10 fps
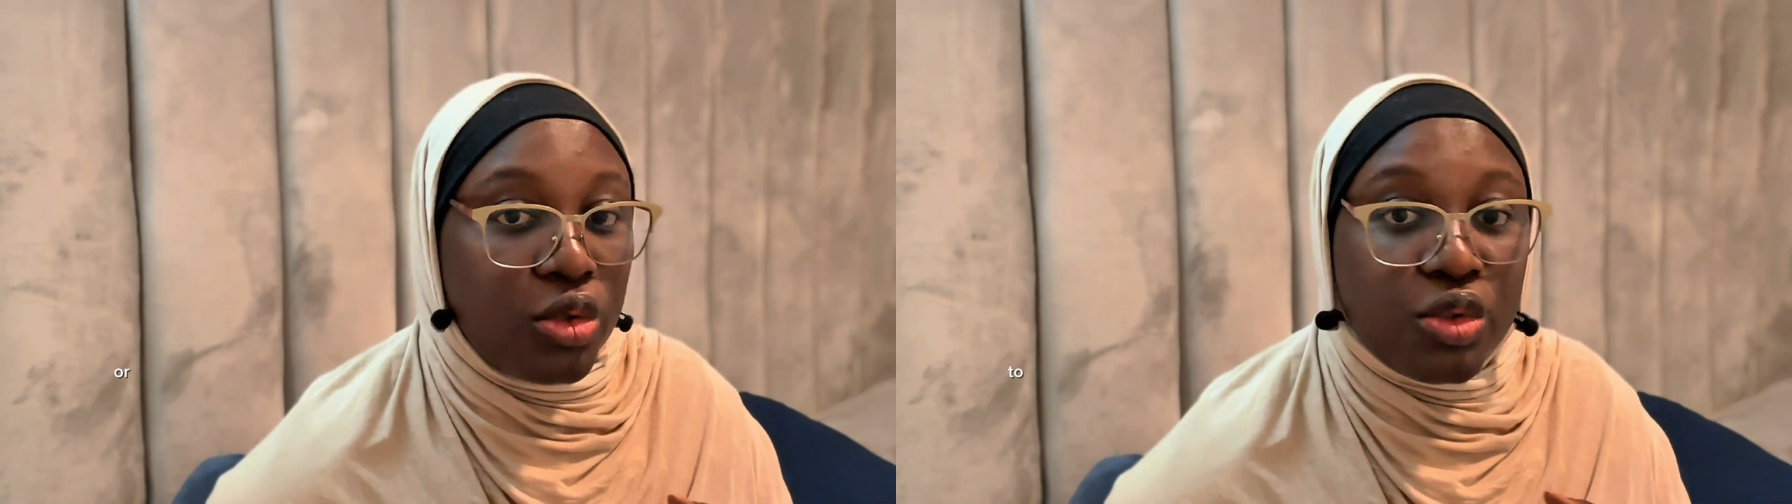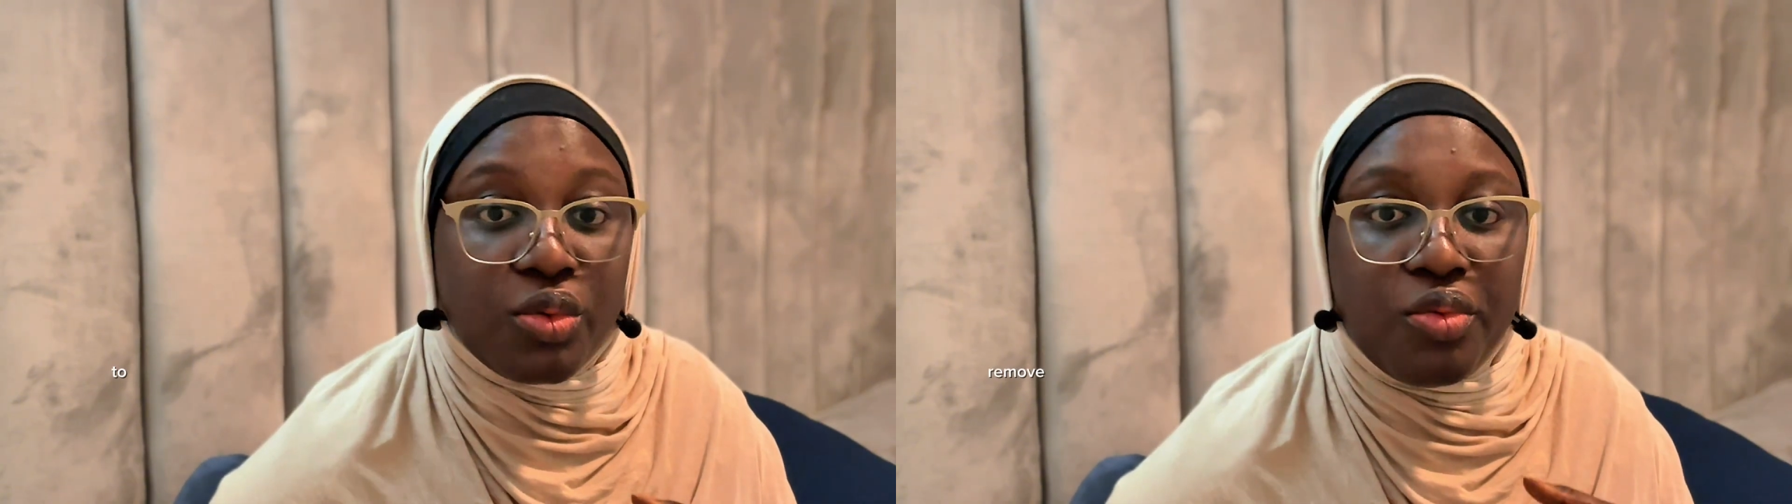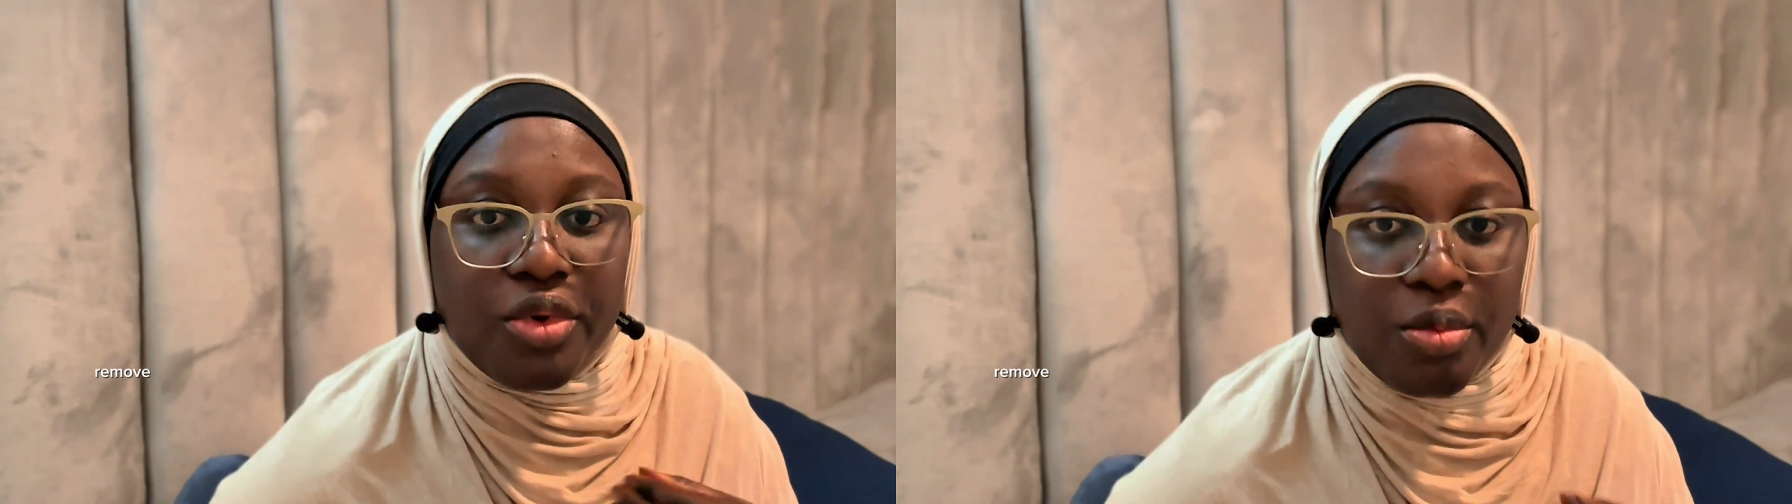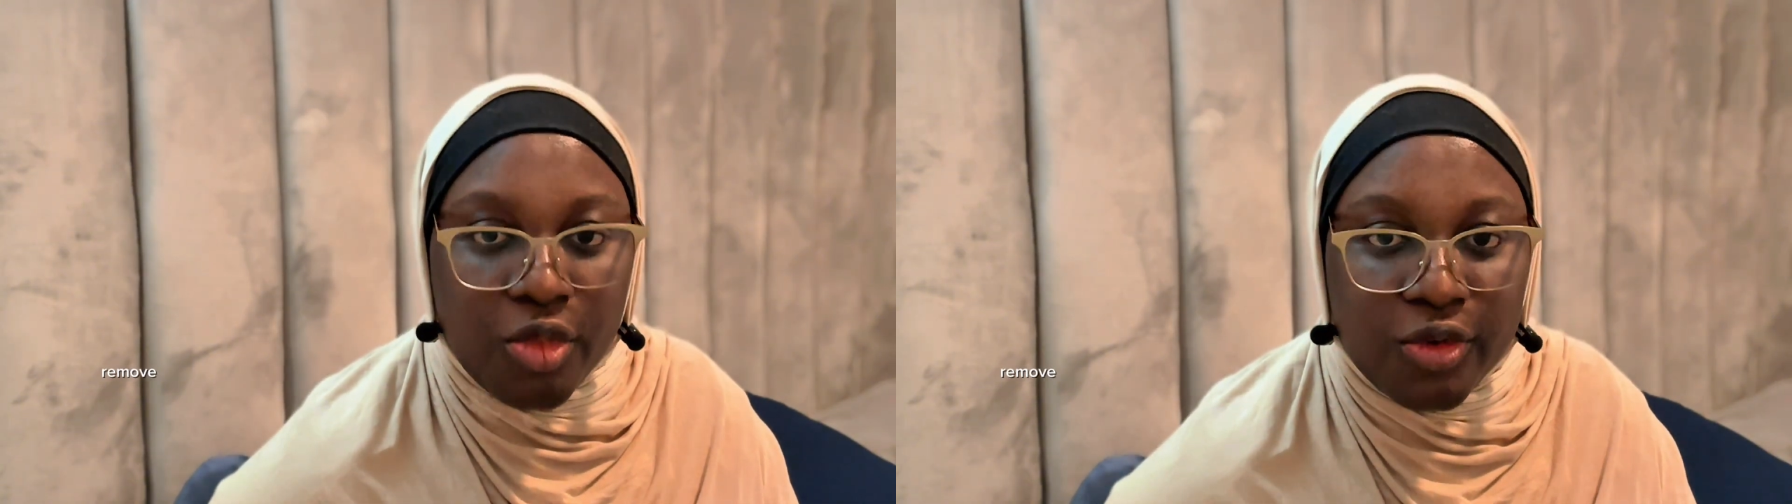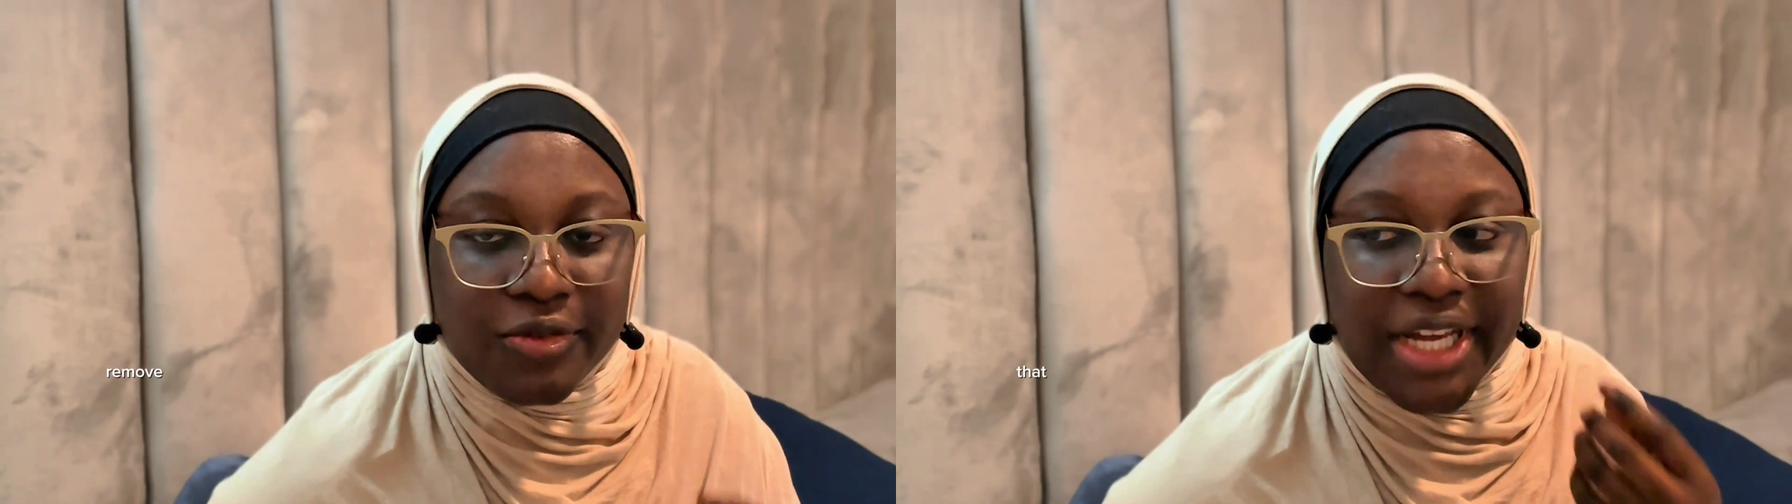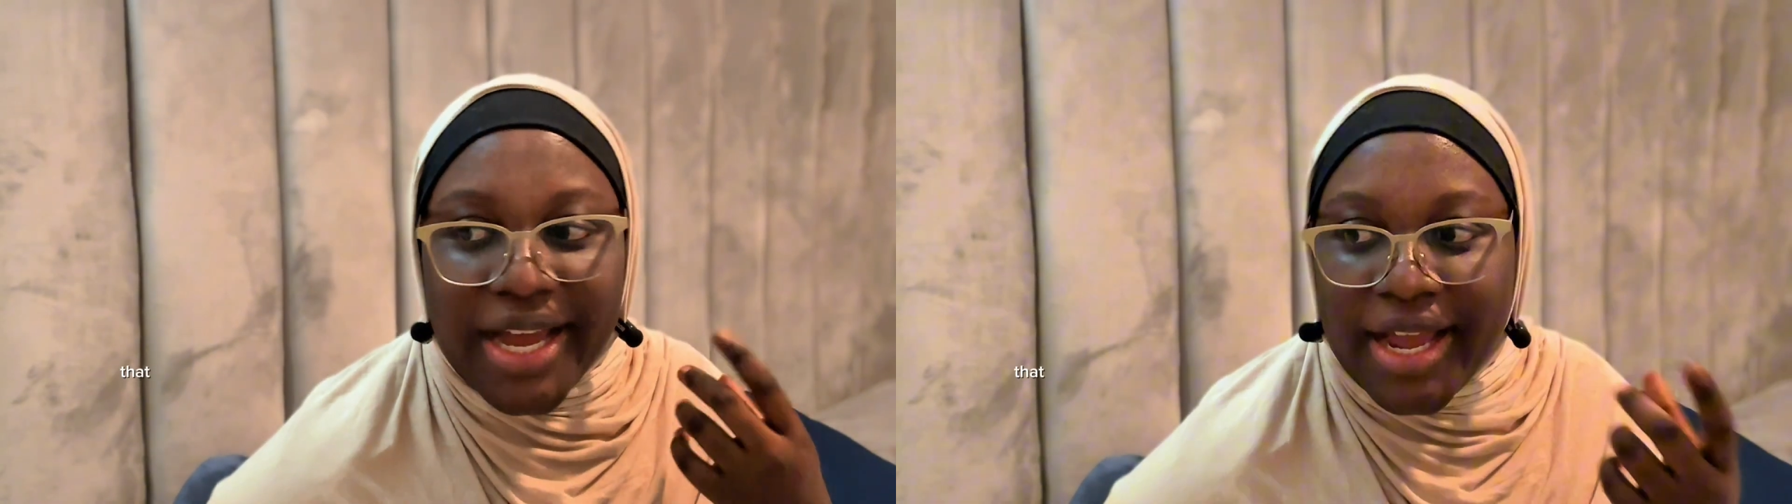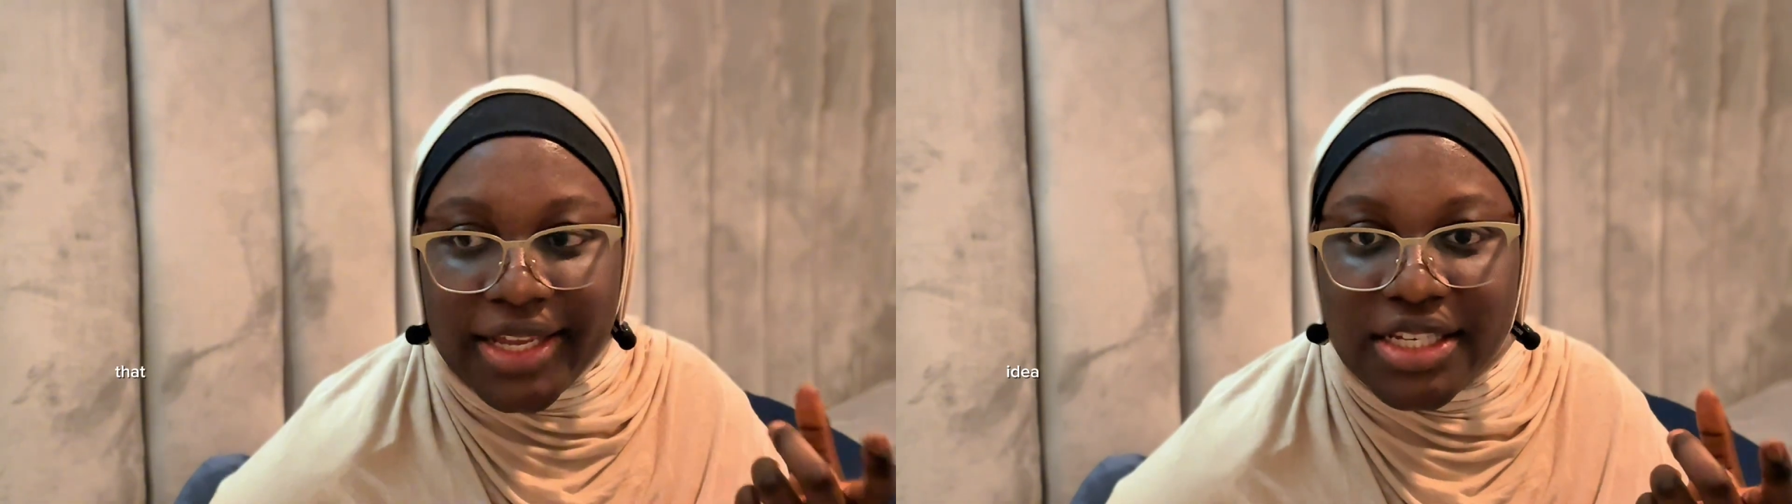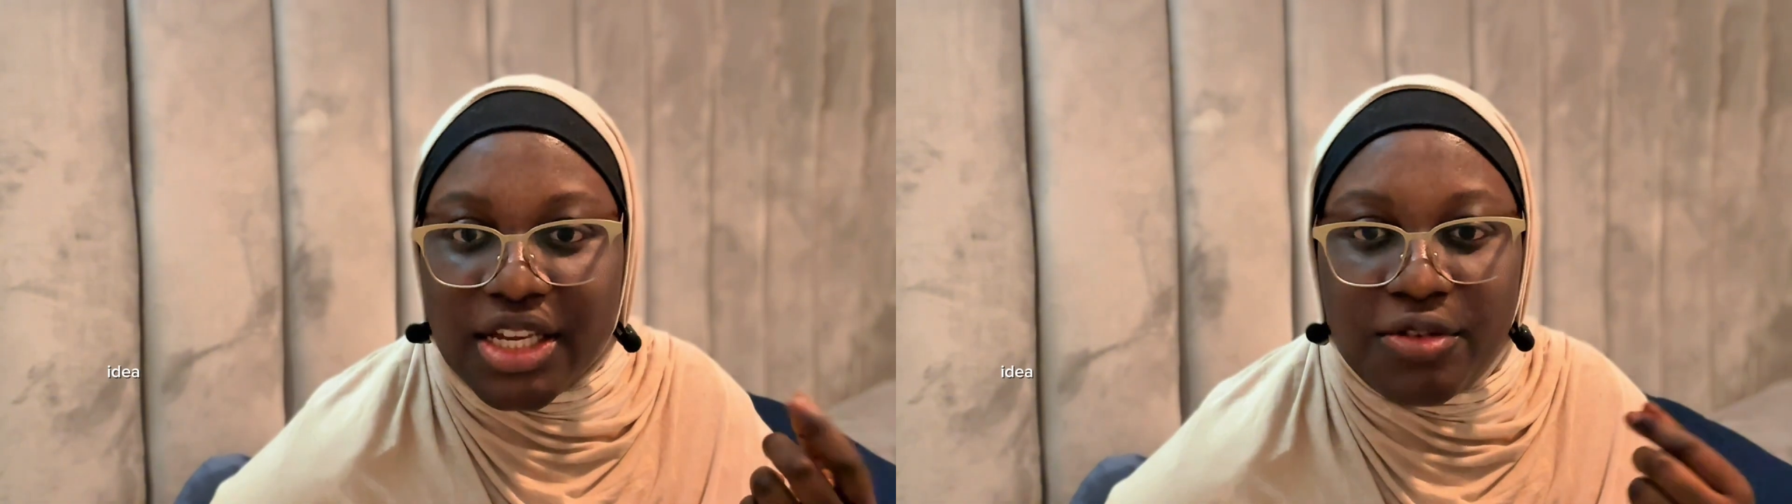to remove that
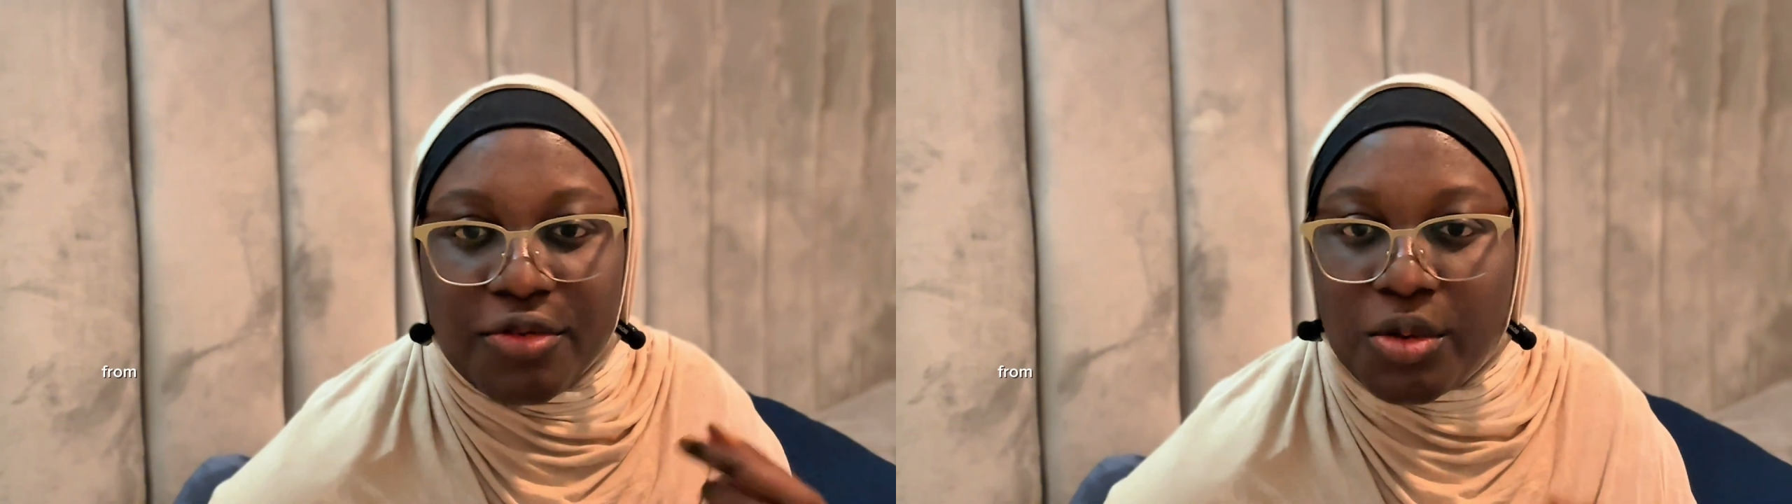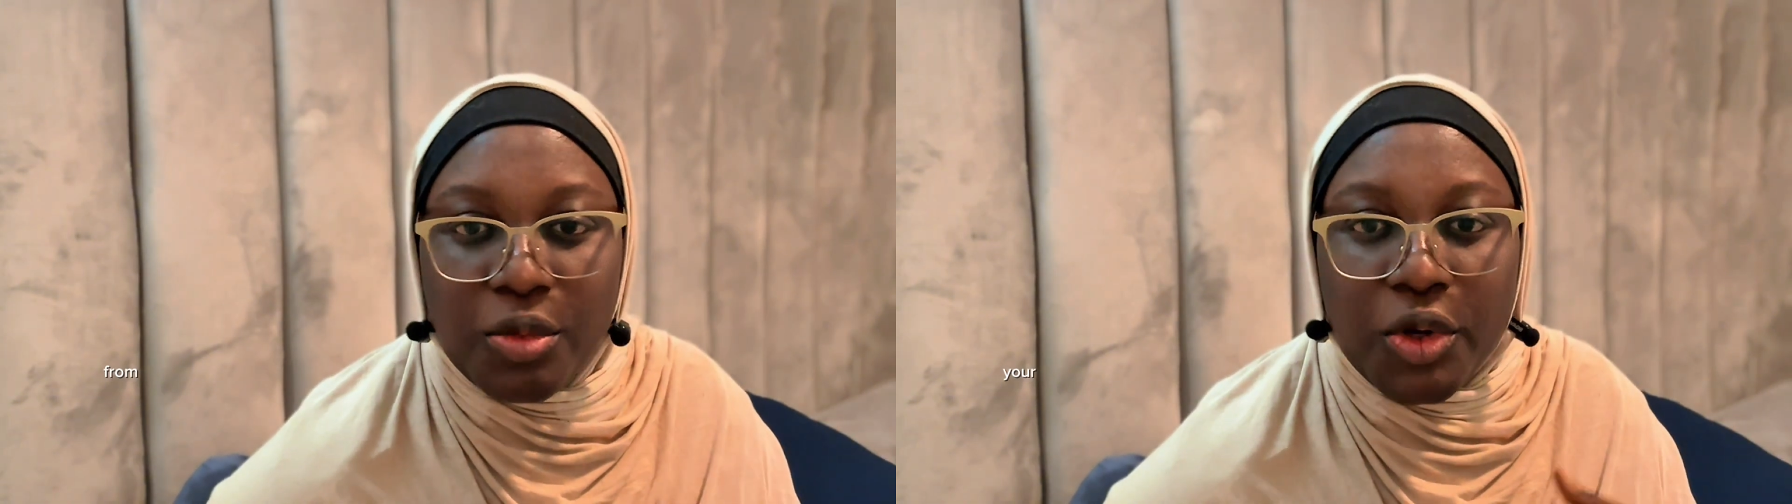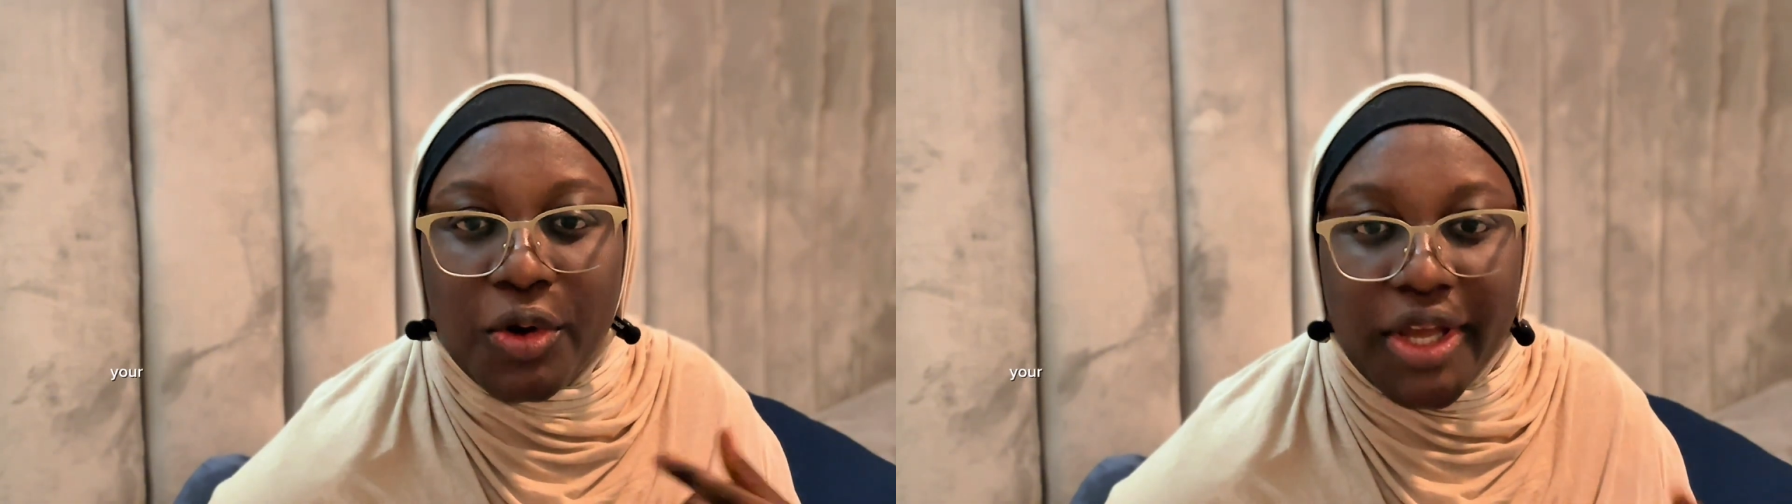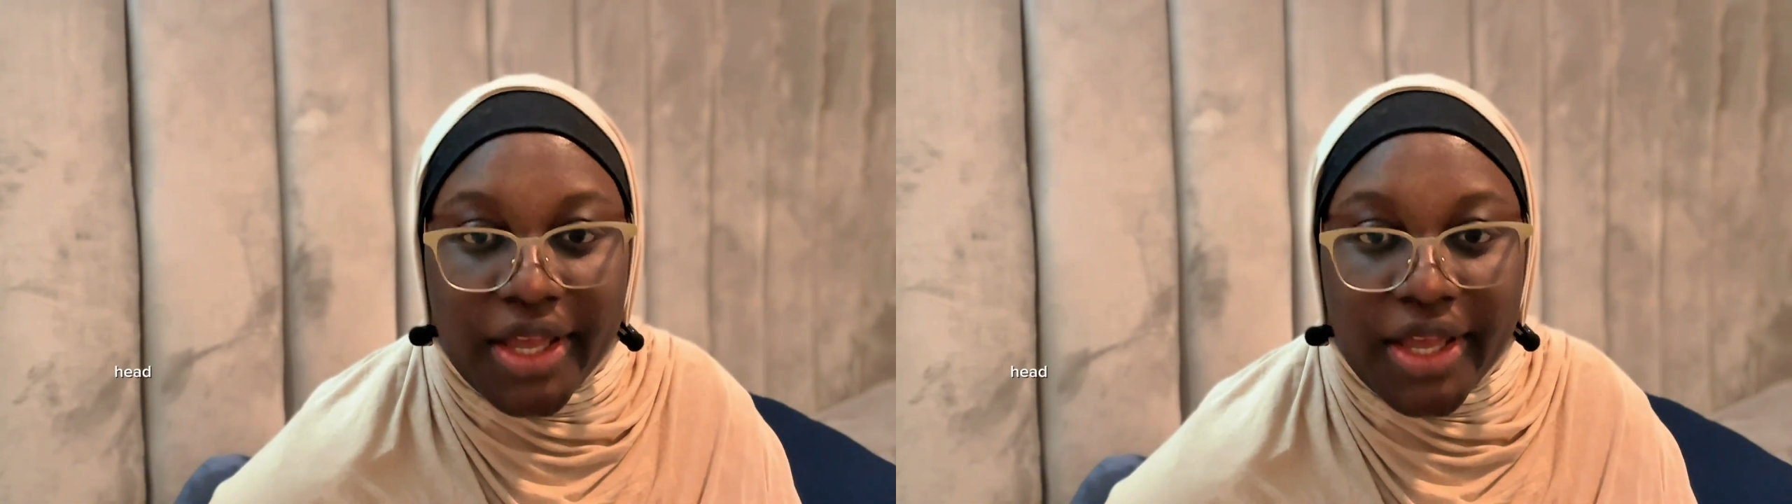idea from your